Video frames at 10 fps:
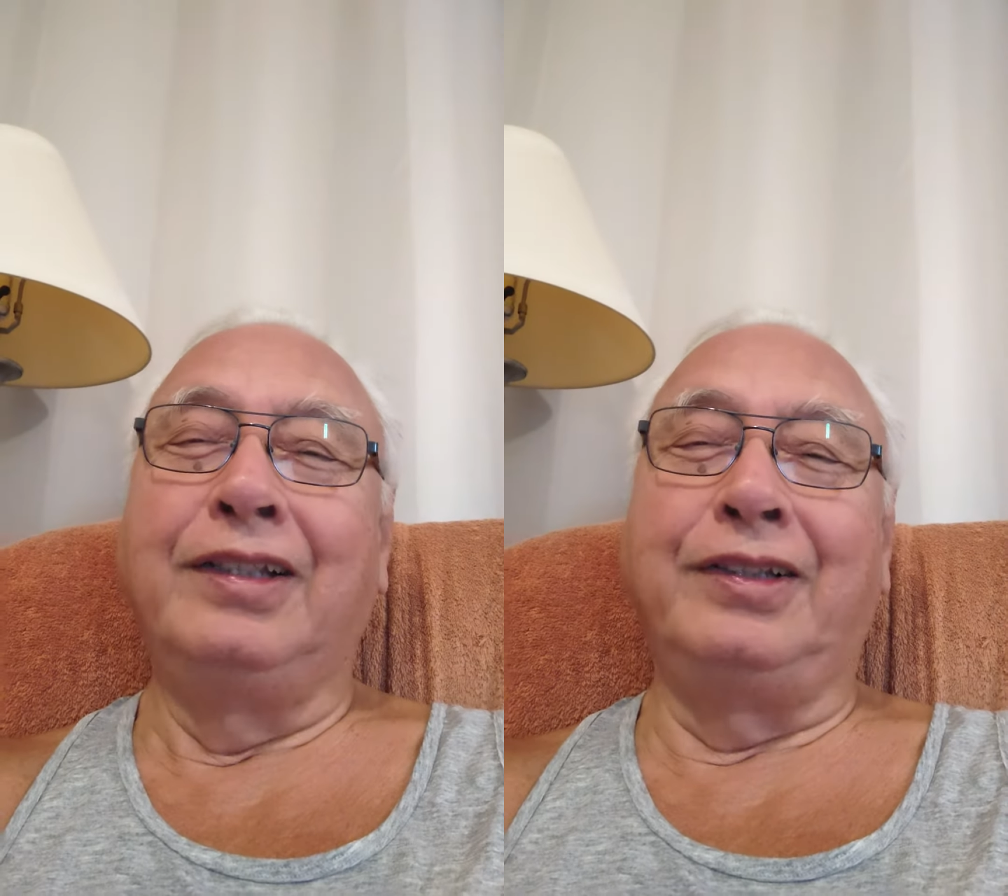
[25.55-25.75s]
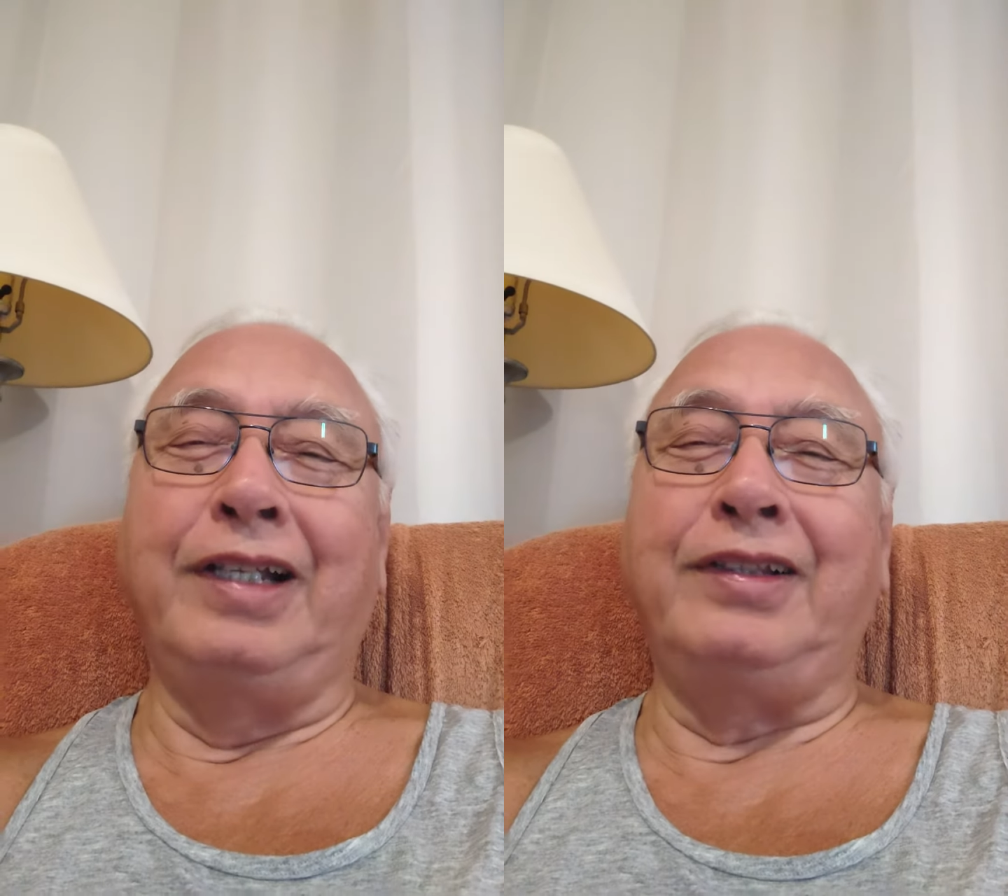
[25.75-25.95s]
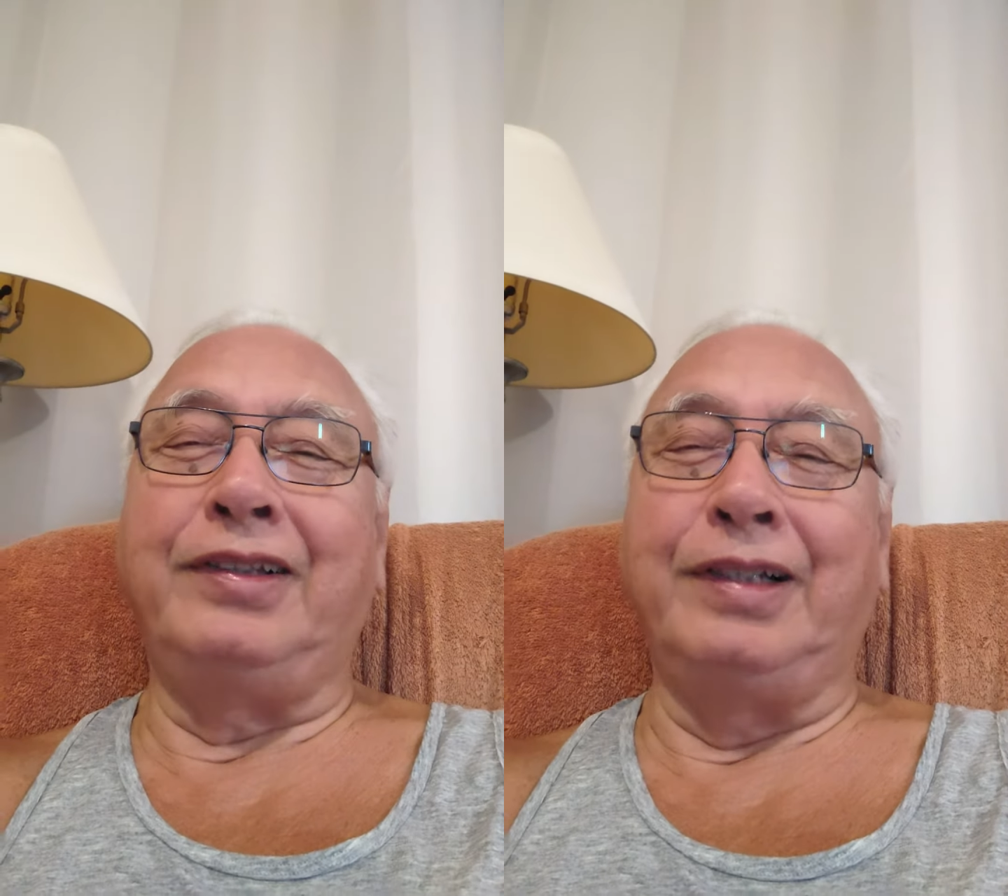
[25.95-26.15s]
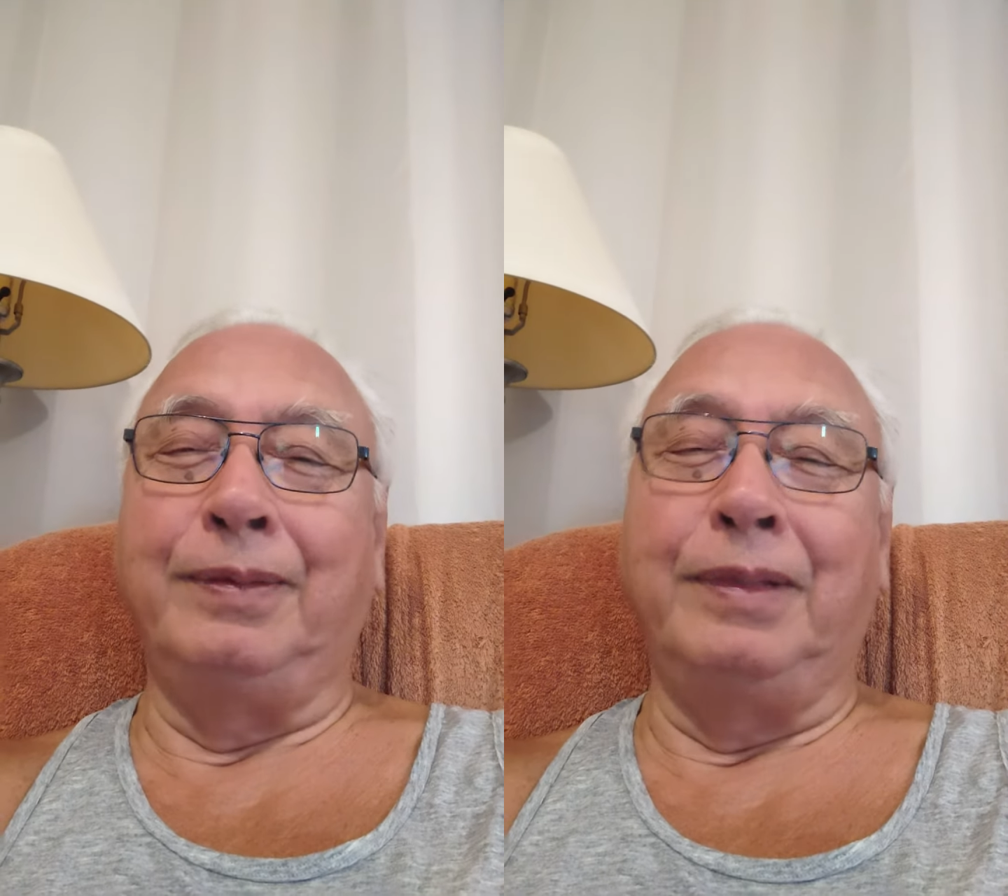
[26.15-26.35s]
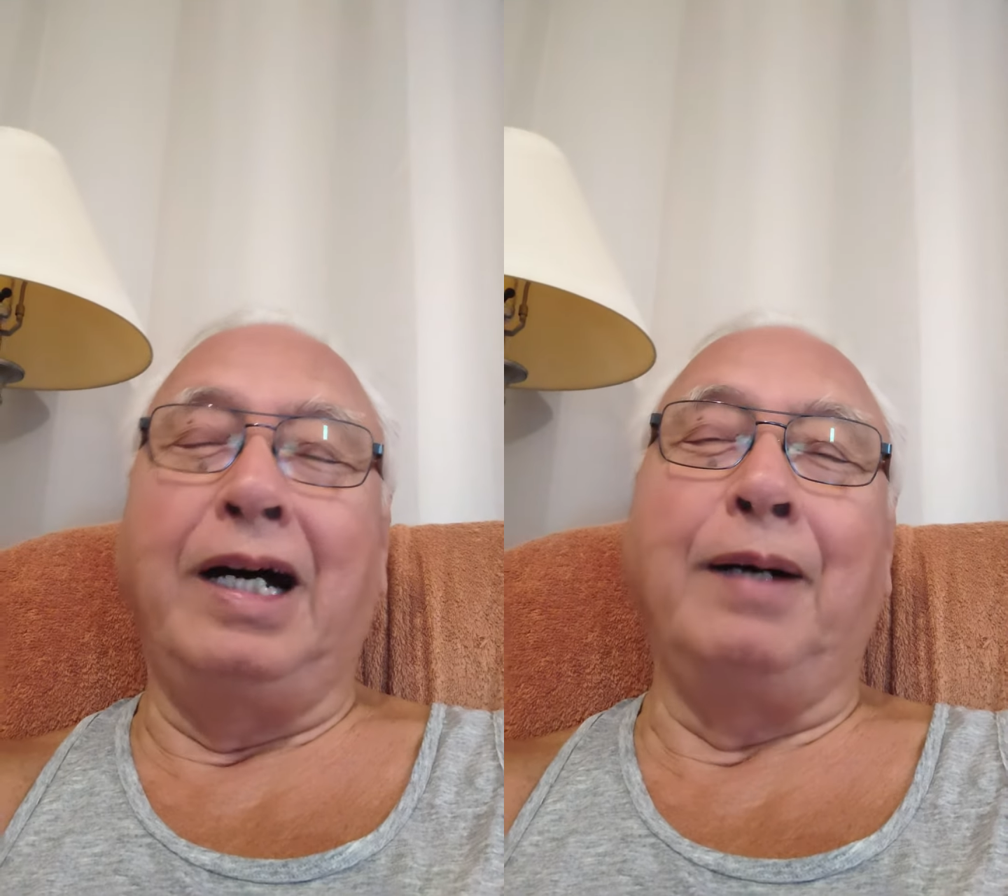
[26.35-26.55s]
sets
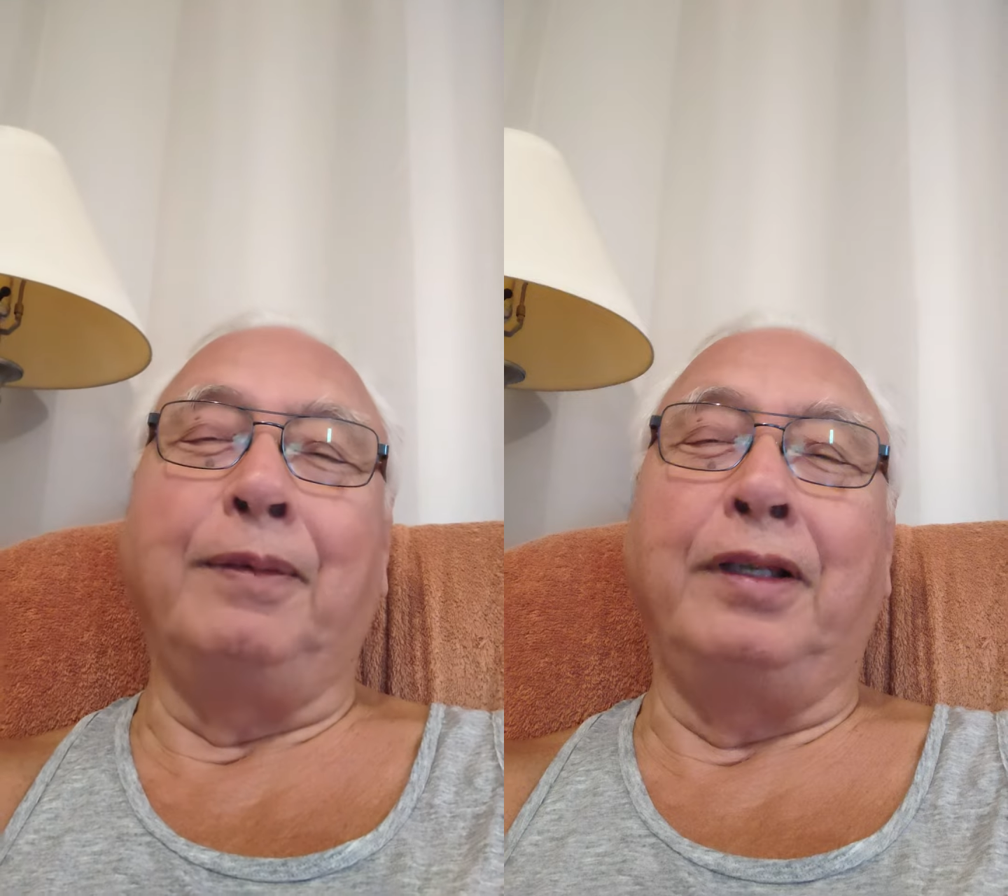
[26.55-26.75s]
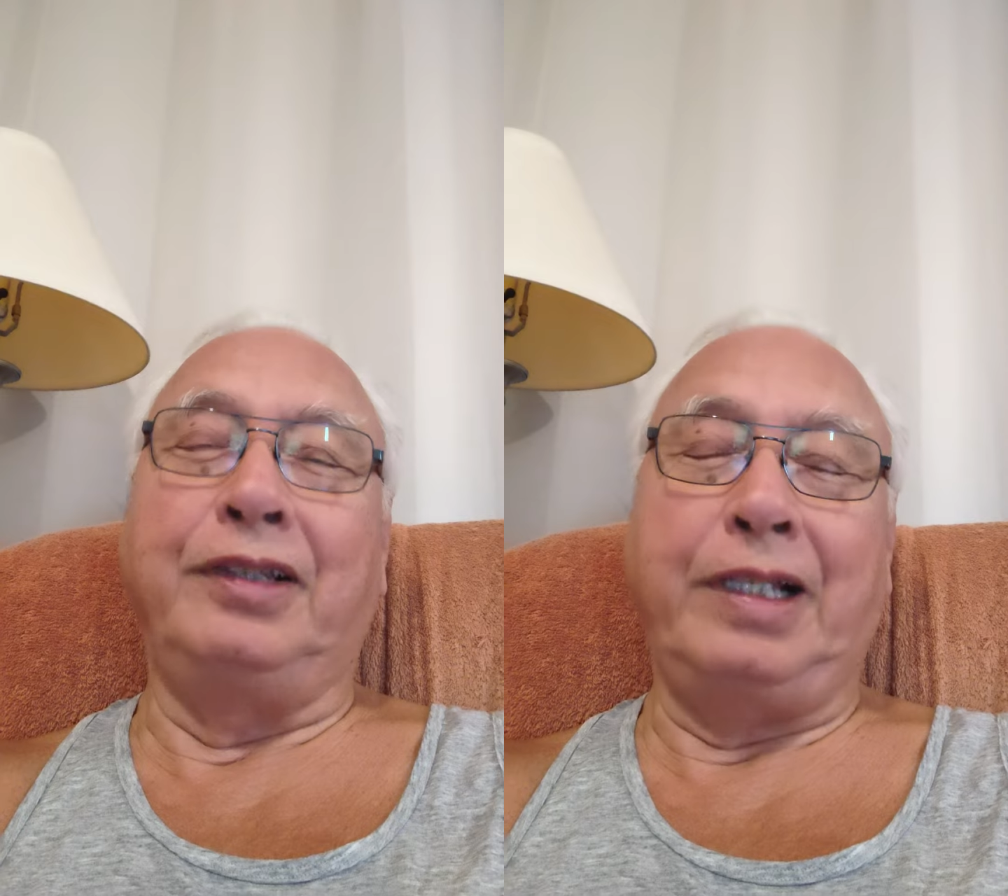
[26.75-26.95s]
them up,